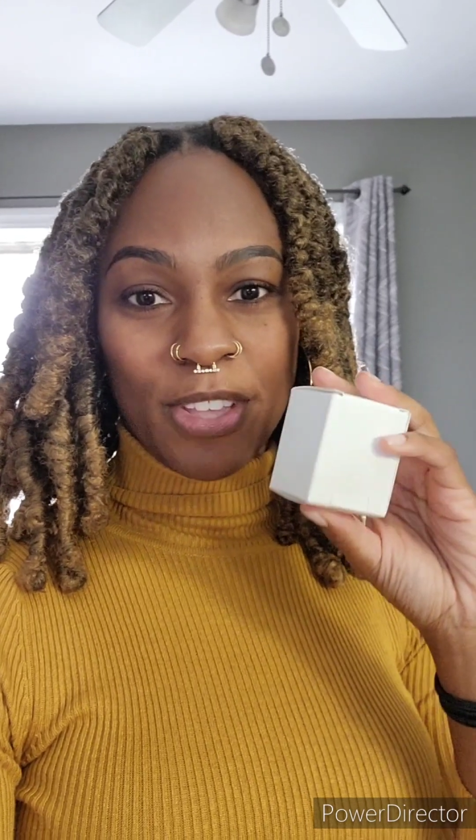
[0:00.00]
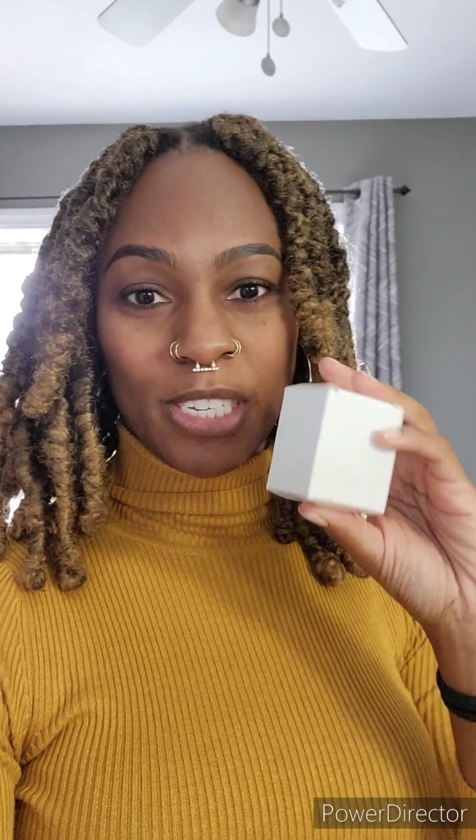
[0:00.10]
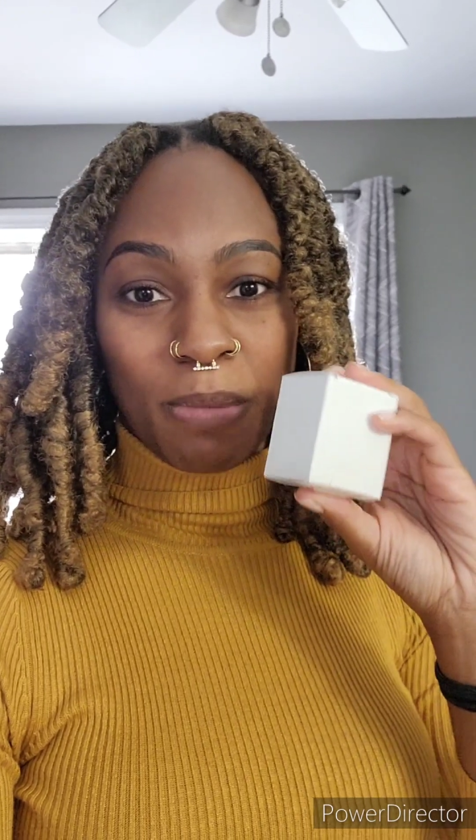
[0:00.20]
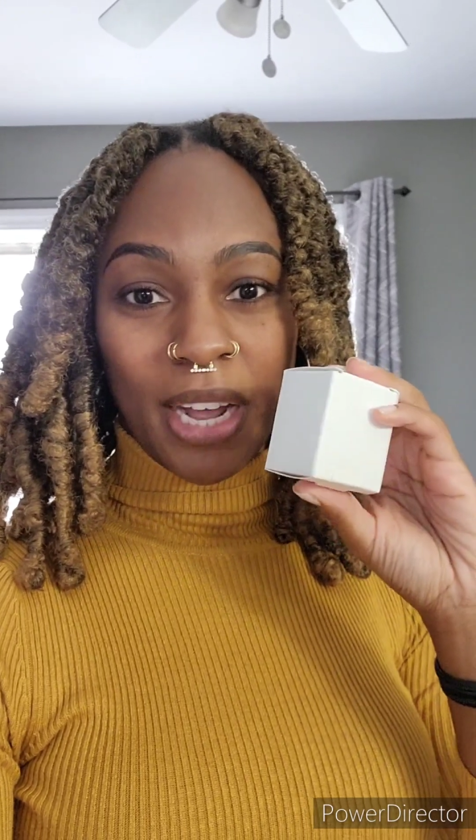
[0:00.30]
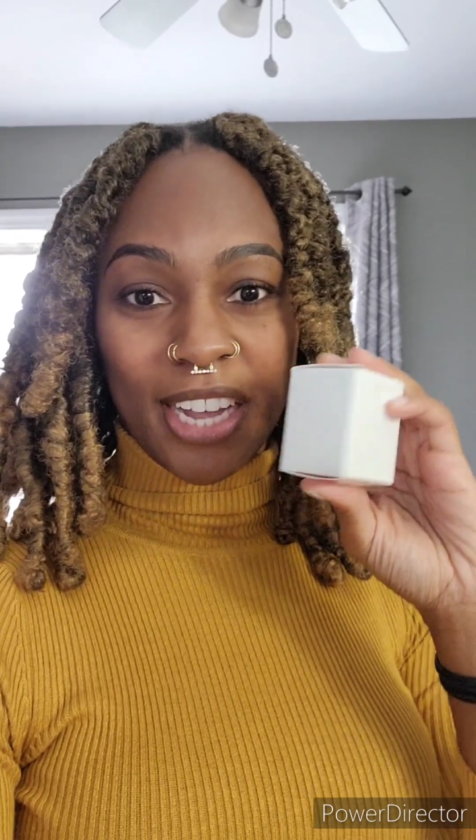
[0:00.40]

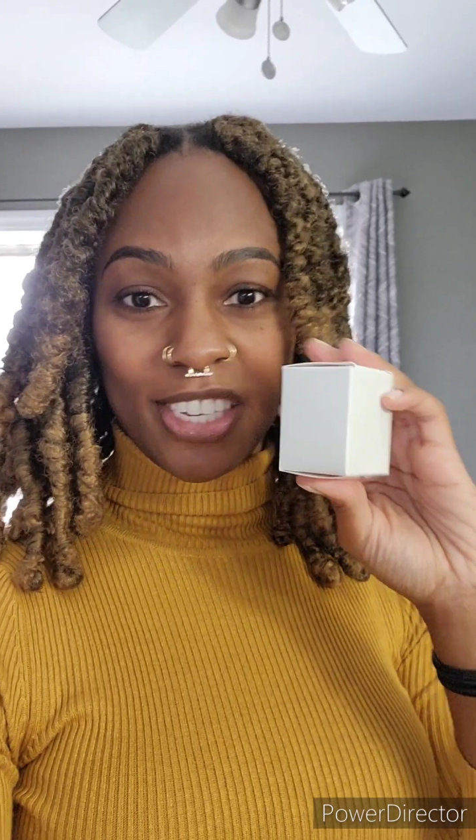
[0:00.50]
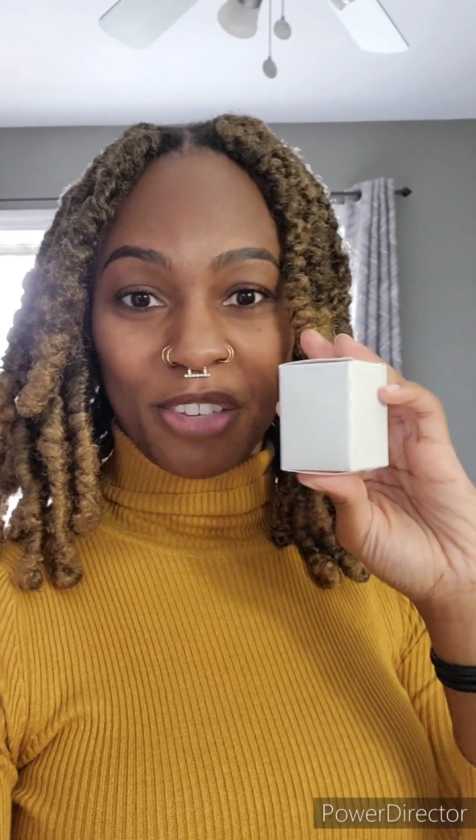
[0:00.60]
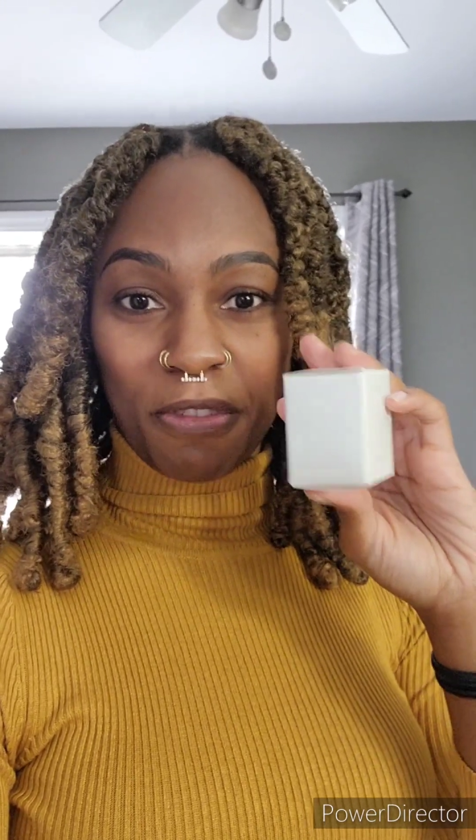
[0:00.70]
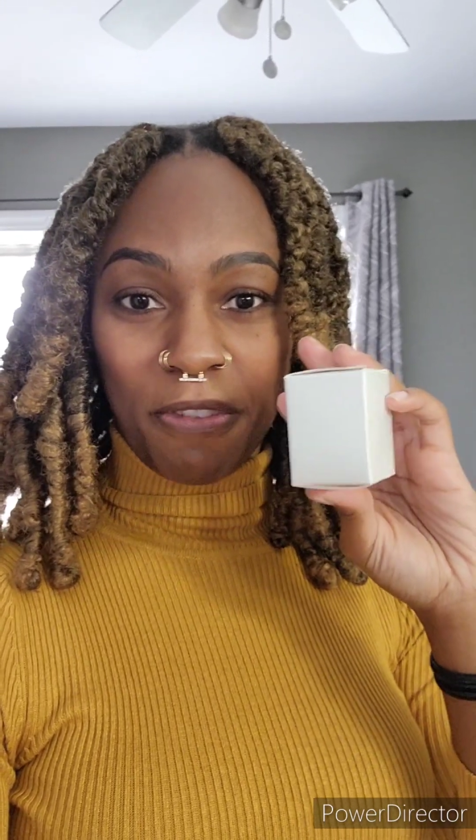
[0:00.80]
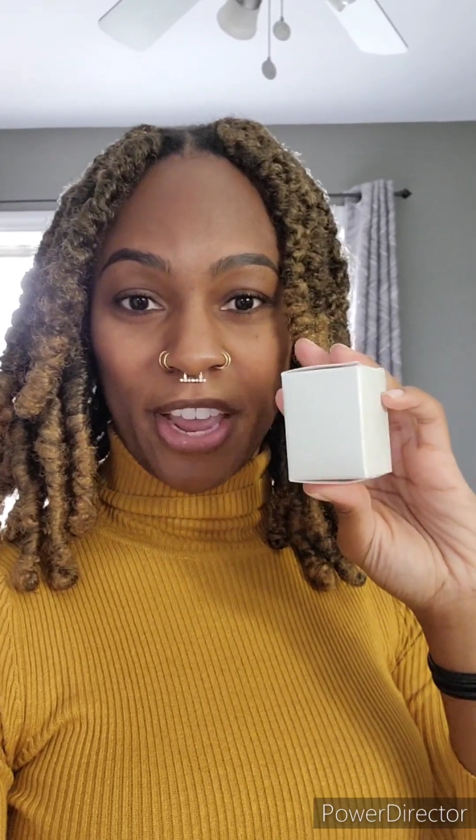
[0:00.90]
this
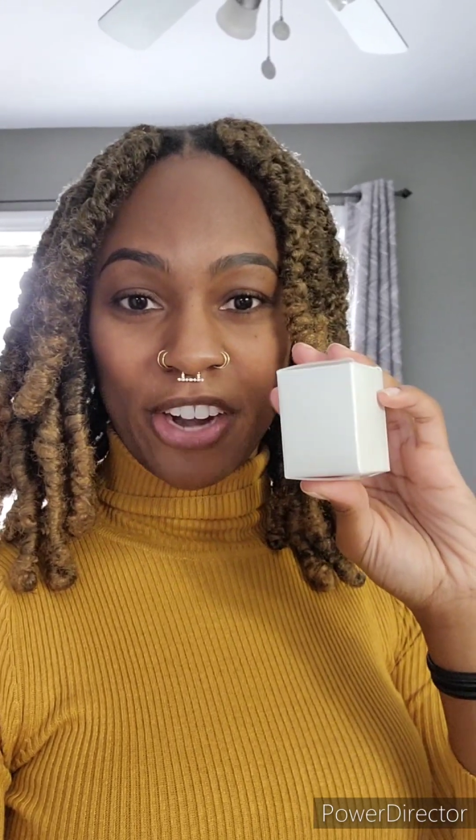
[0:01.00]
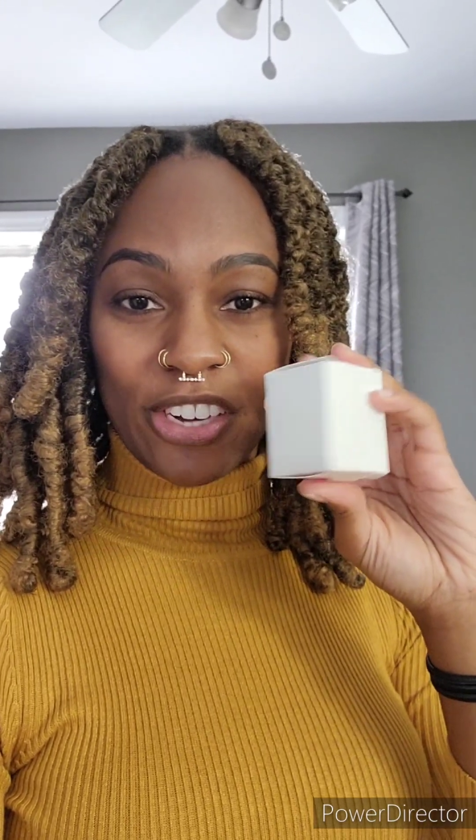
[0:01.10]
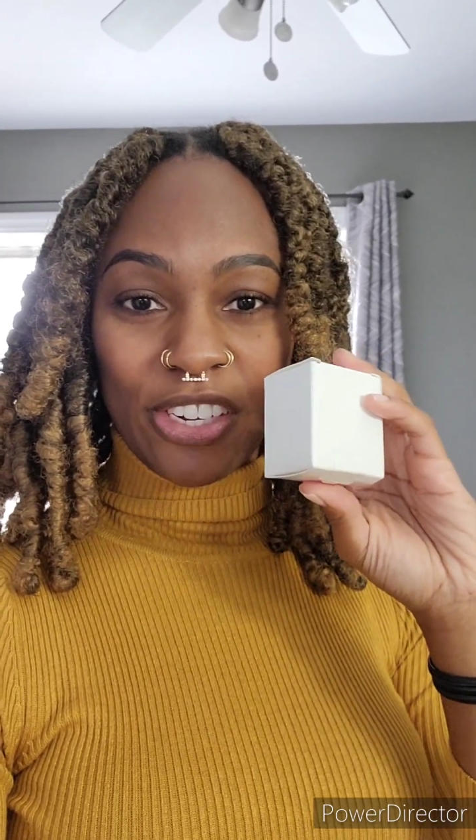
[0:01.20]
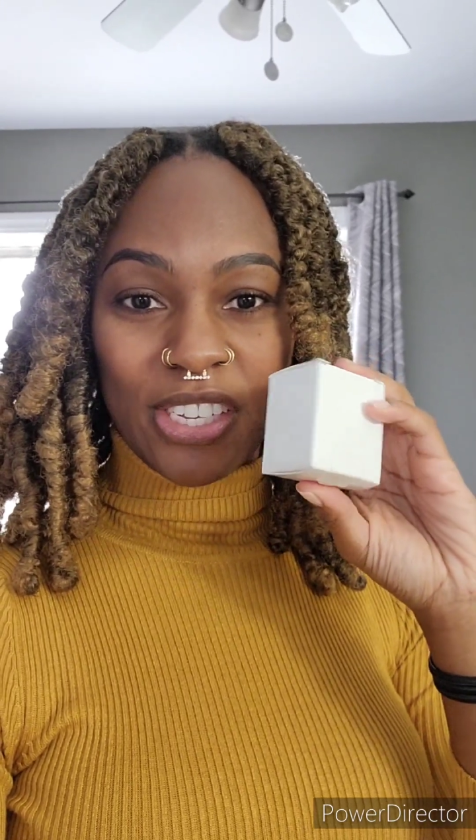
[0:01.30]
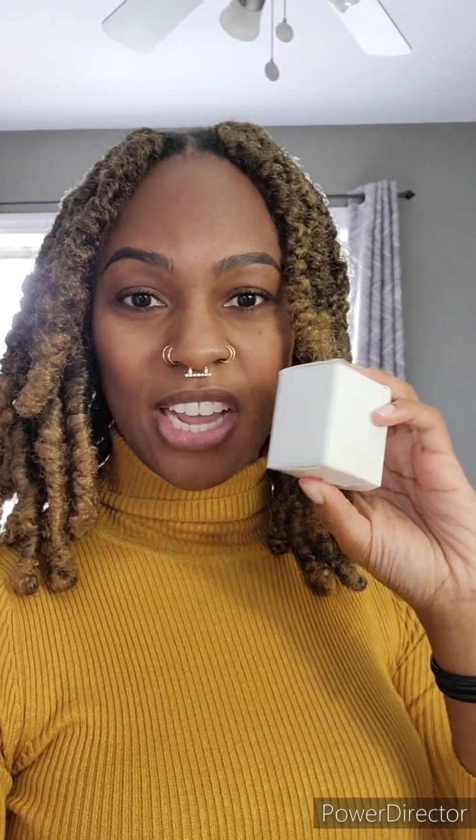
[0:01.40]
box
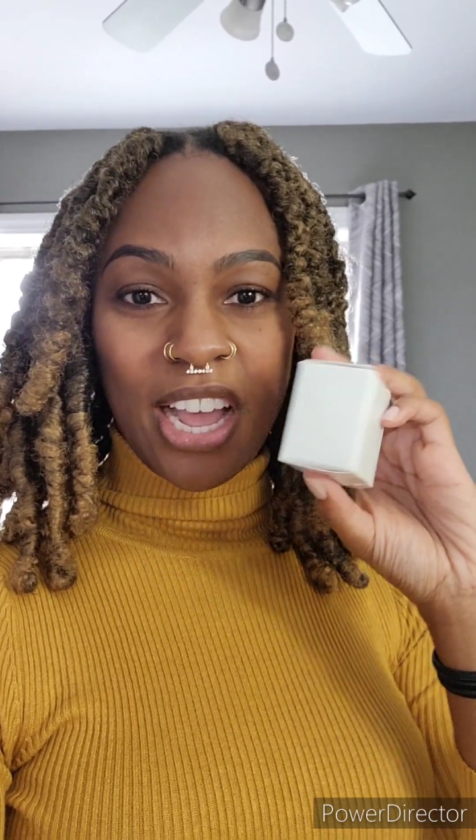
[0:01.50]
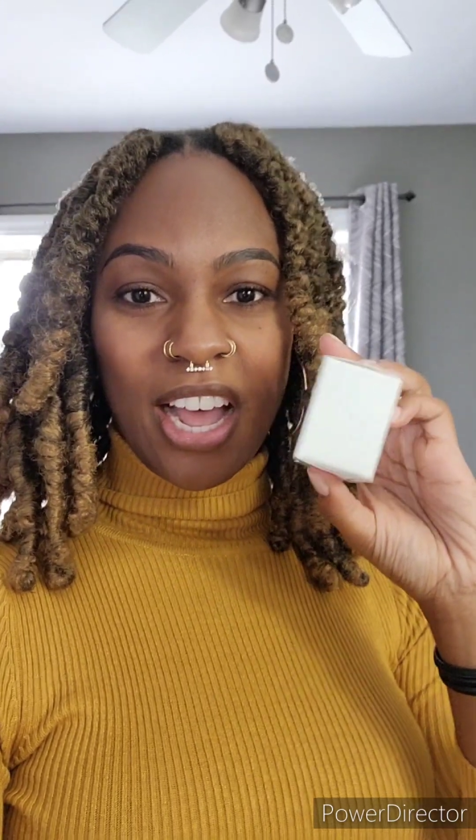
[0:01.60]
fares.